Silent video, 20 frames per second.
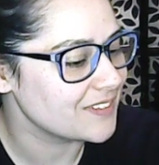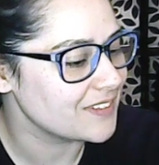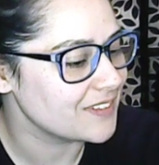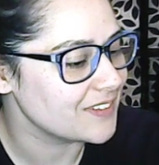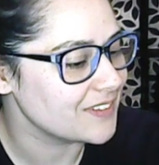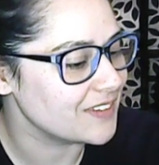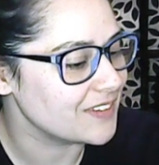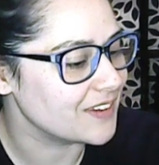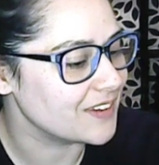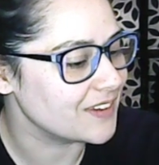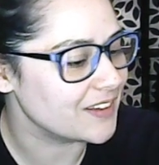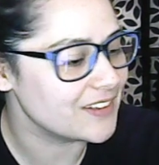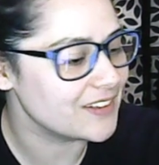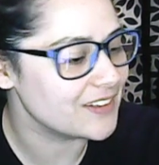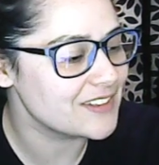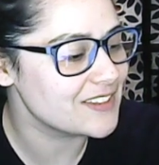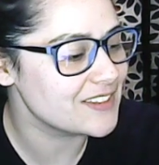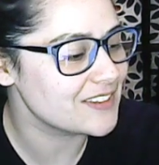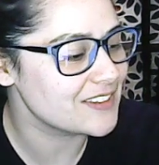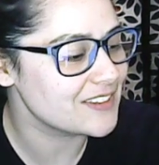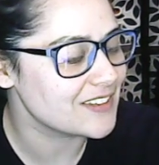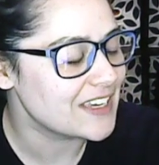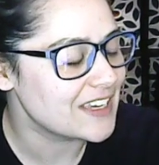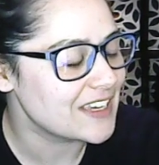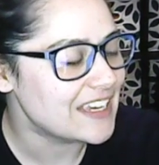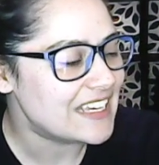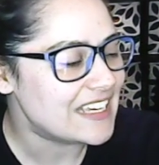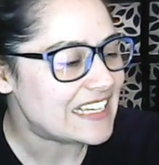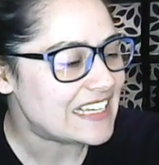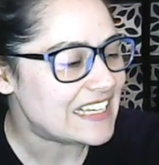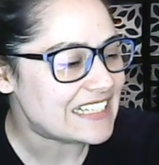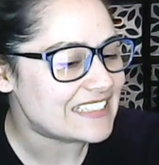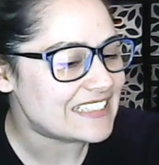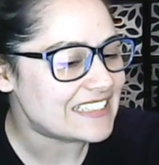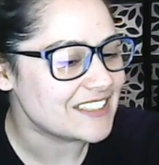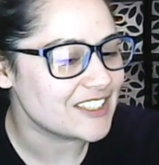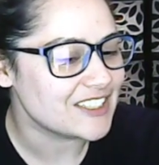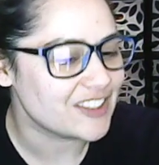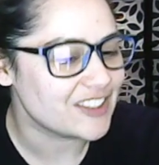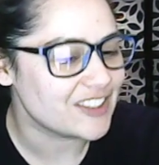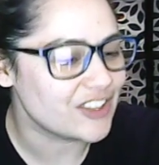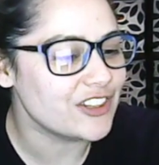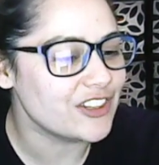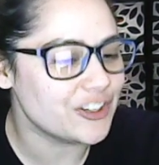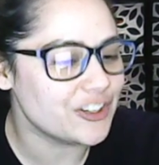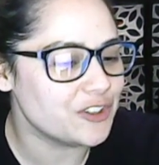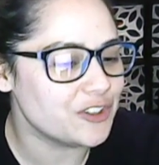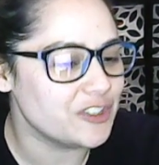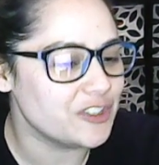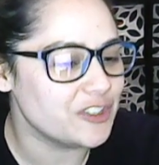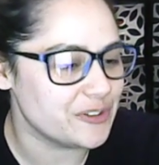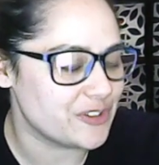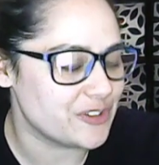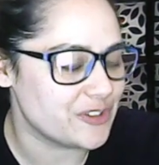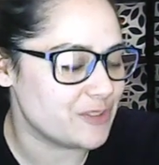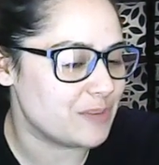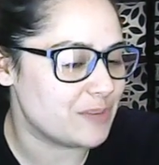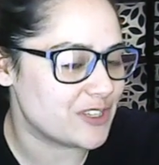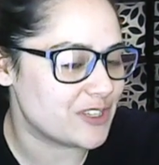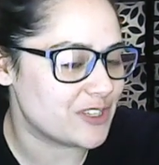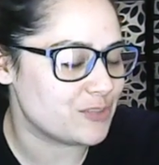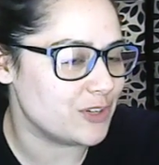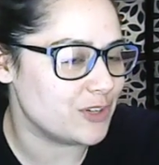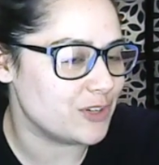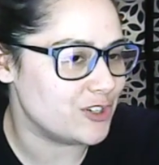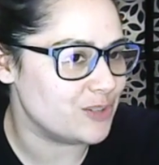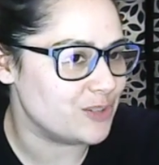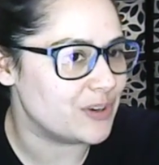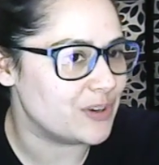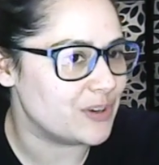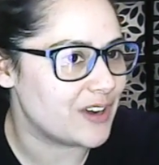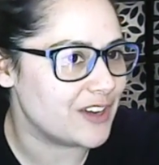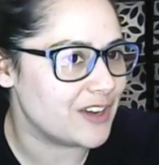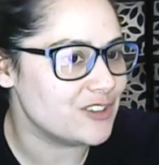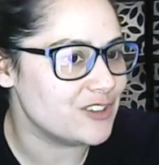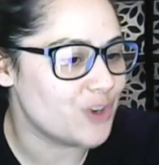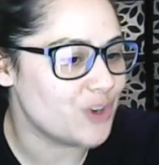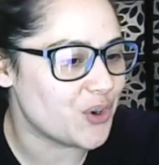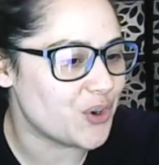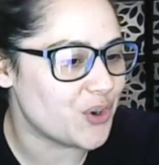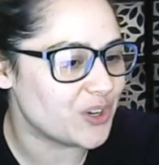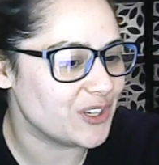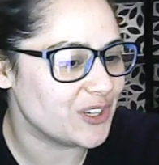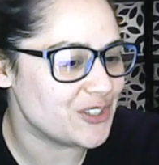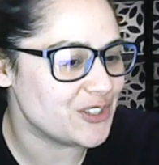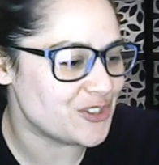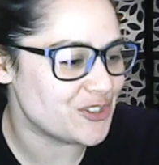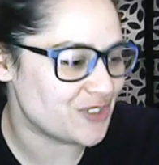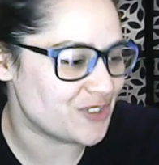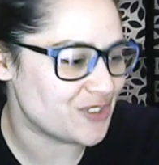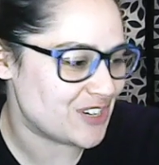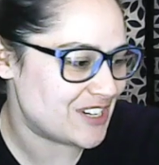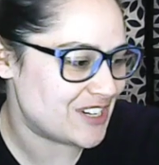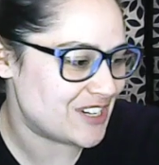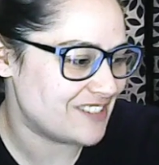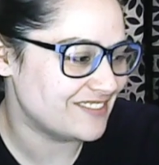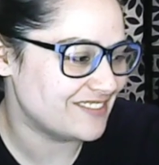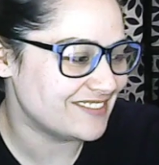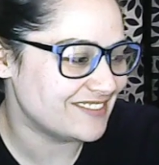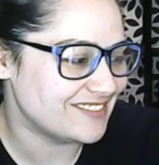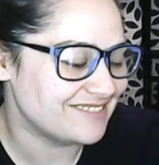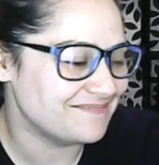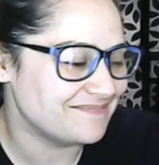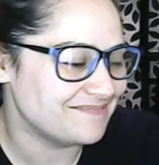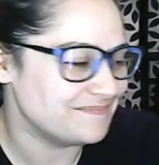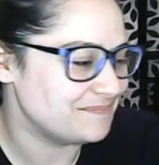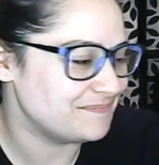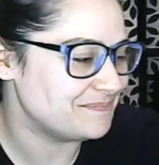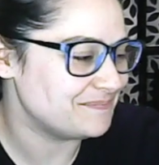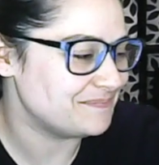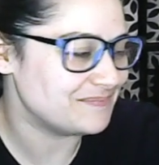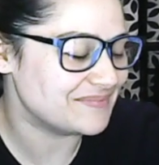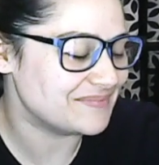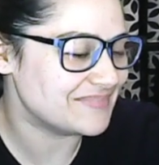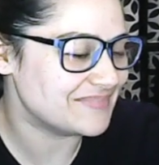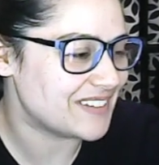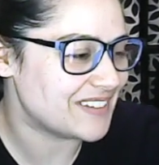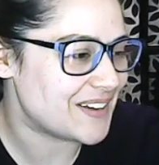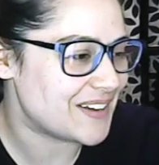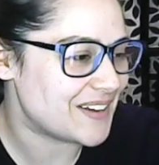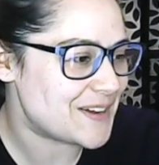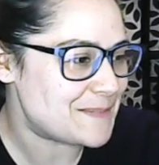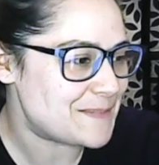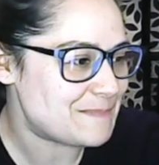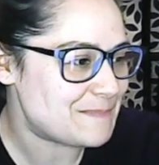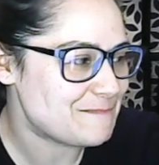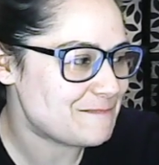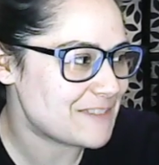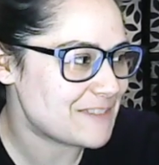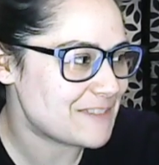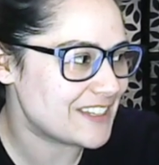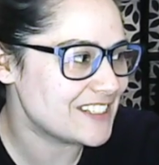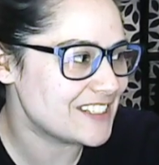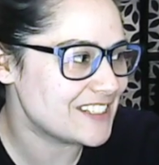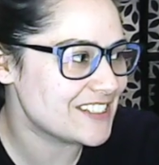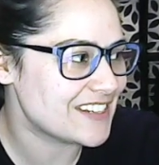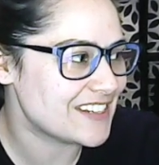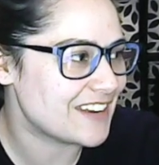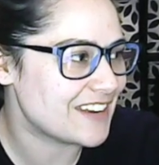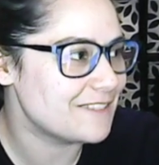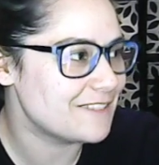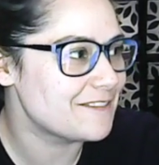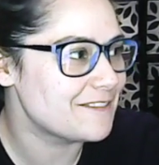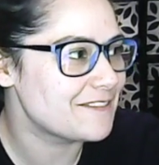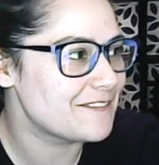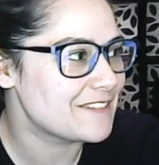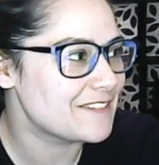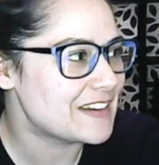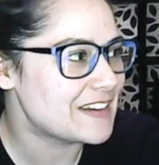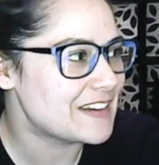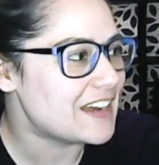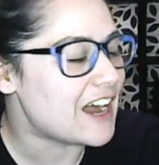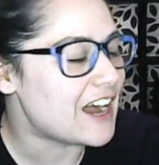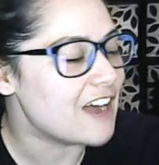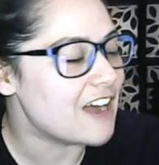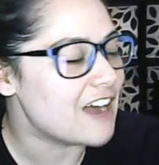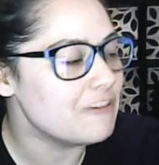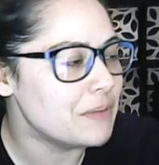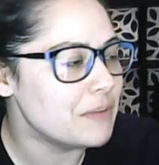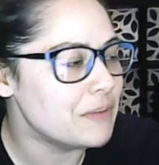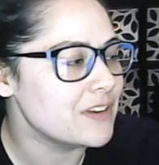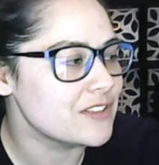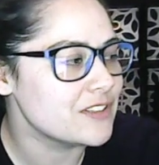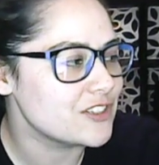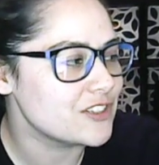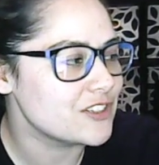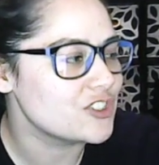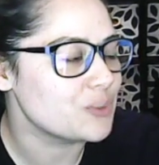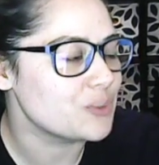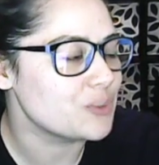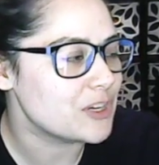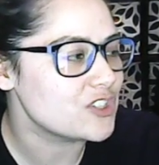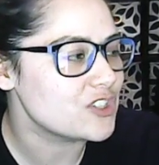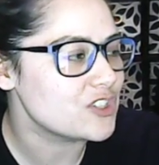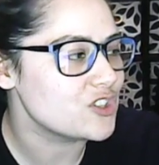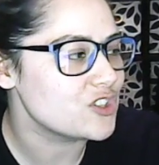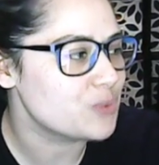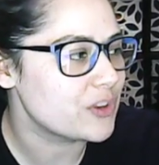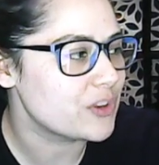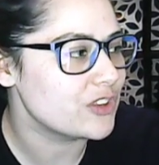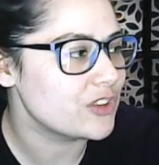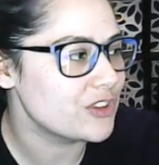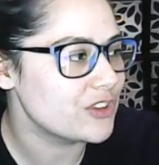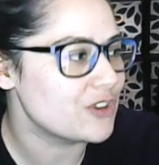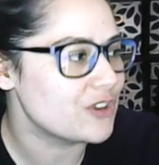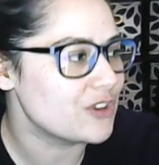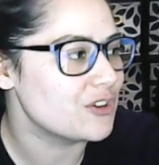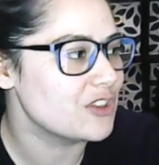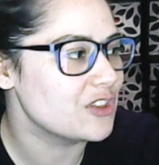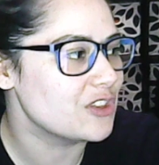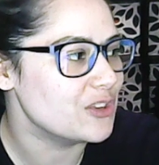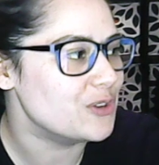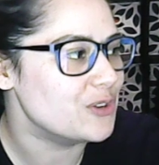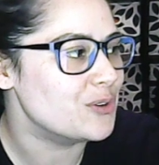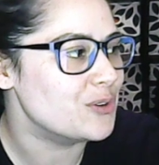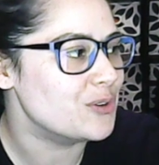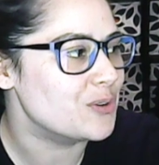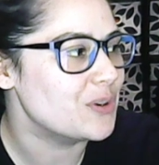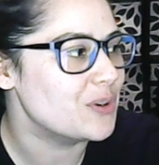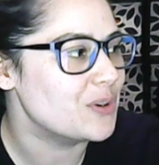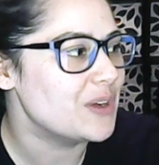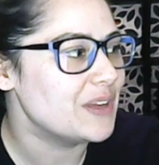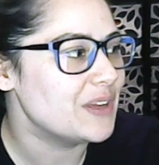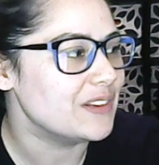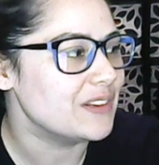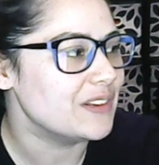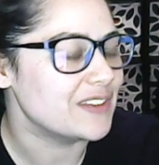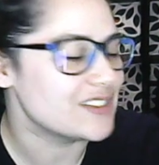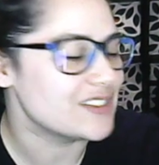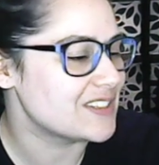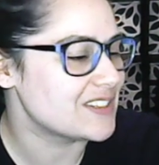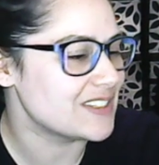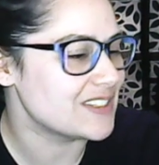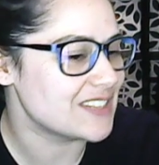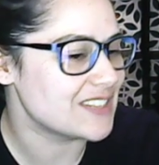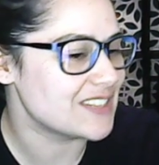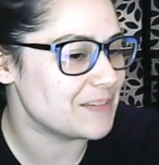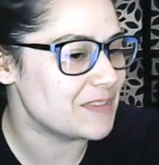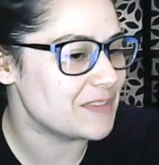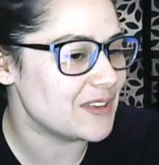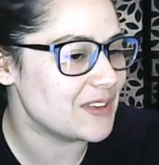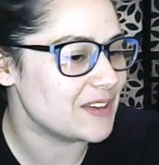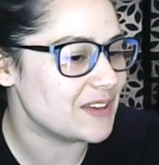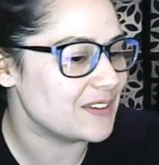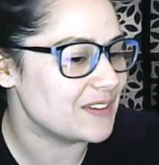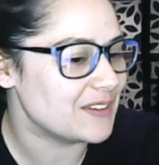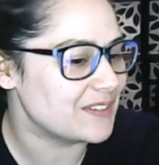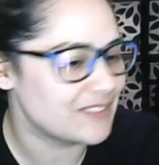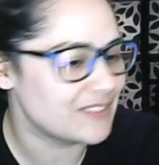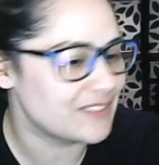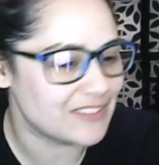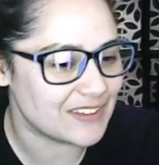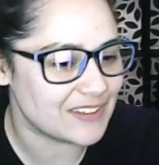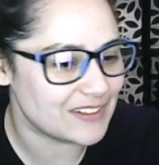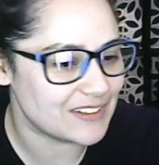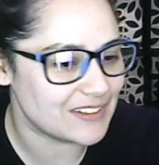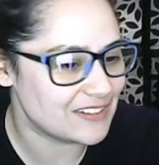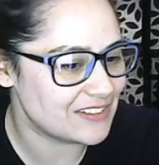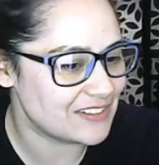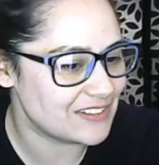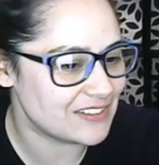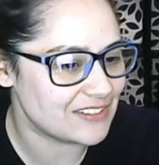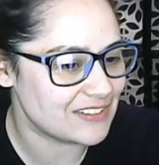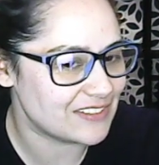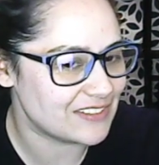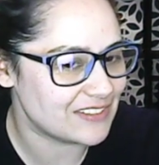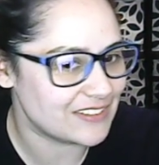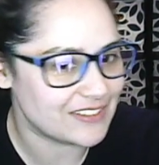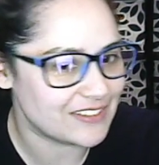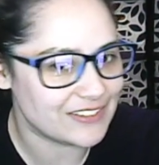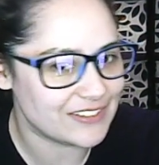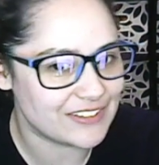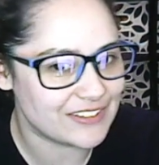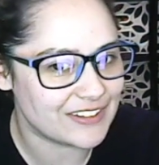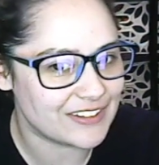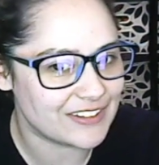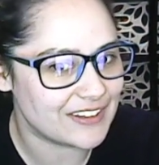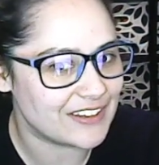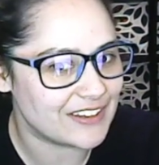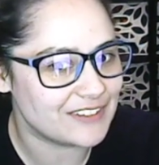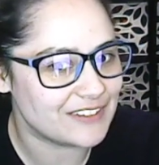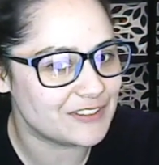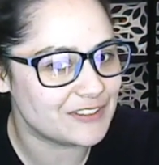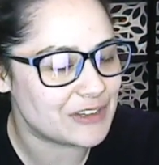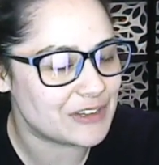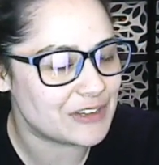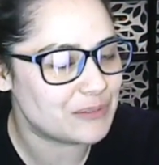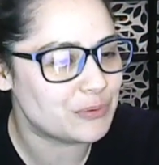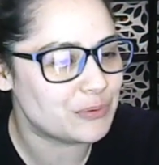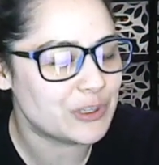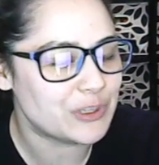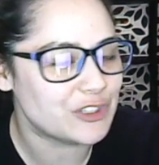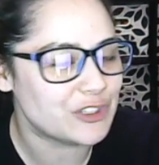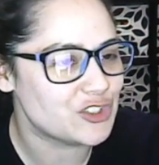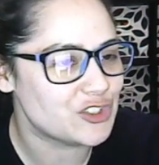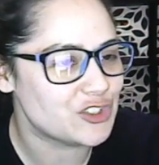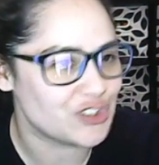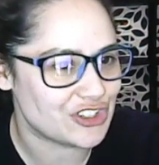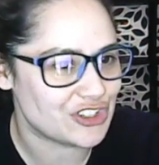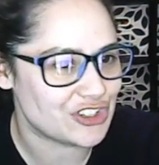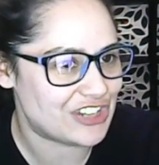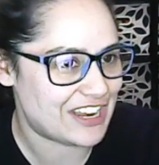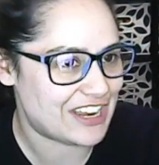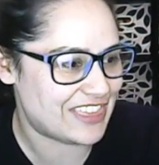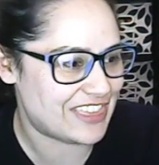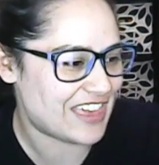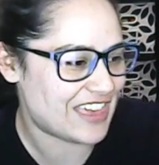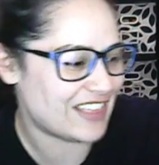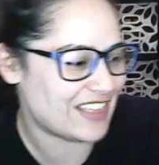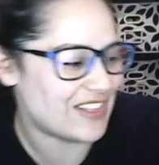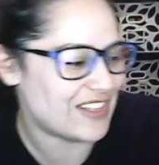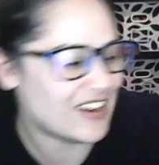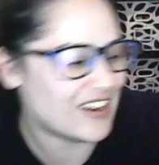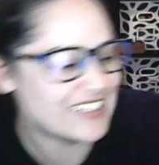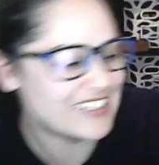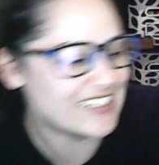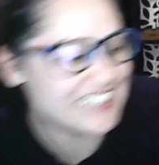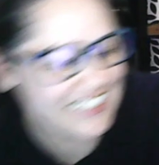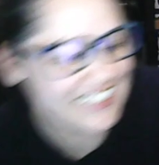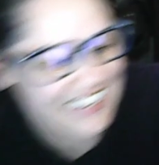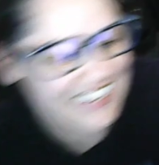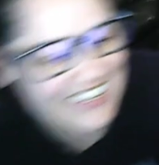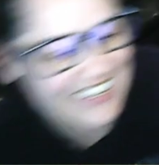yeah, and it's the little clues are the best way to do it. I totally agree. I've been in situations where the little clue leads to something that it really shouldn't take that long to get